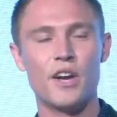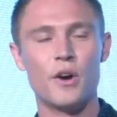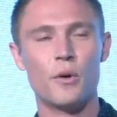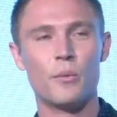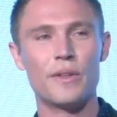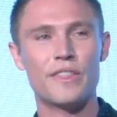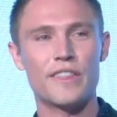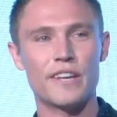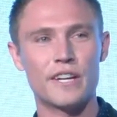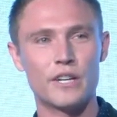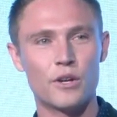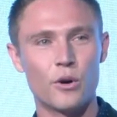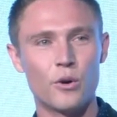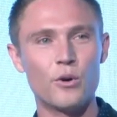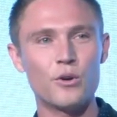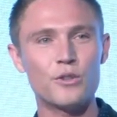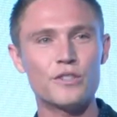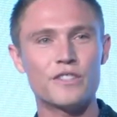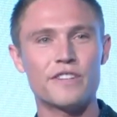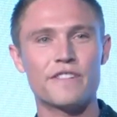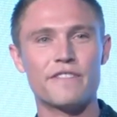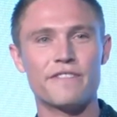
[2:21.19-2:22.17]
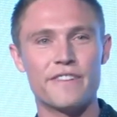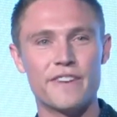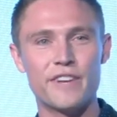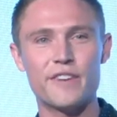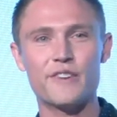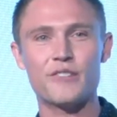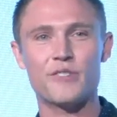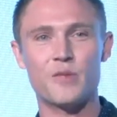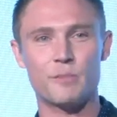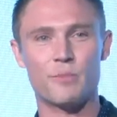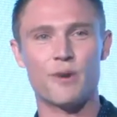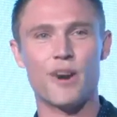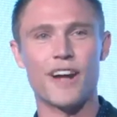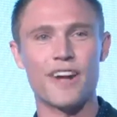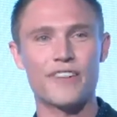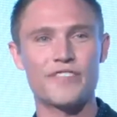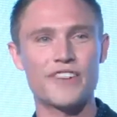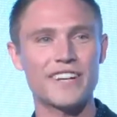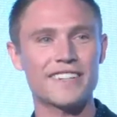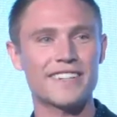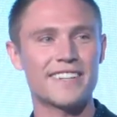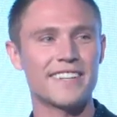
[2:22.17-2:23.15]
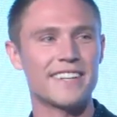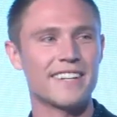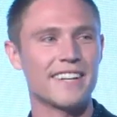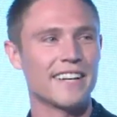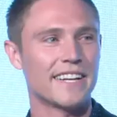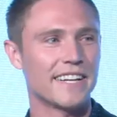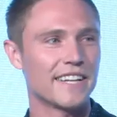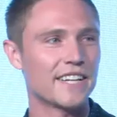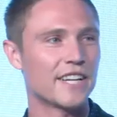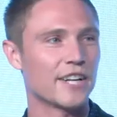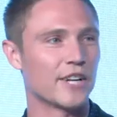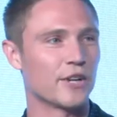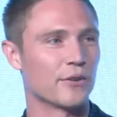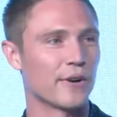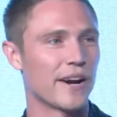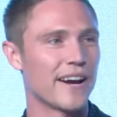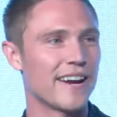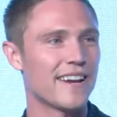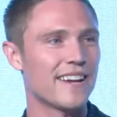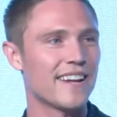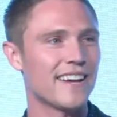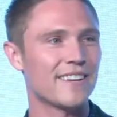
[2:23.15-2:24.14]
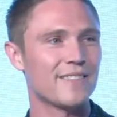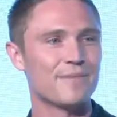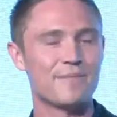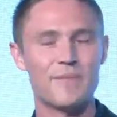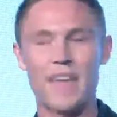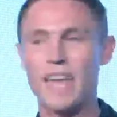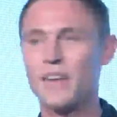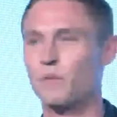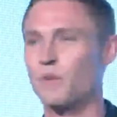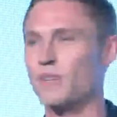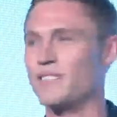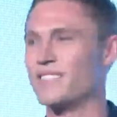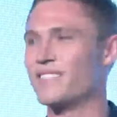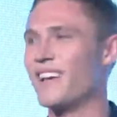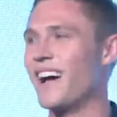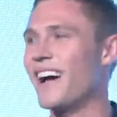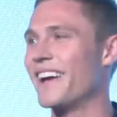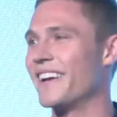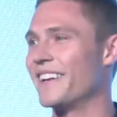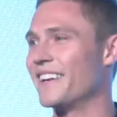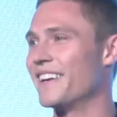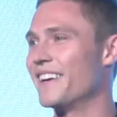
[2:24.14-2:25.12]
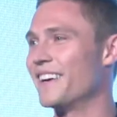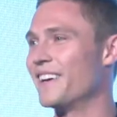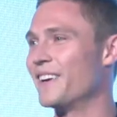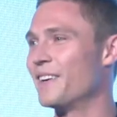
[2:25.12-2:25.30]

with a goal to finish the project, get a grade, and resign.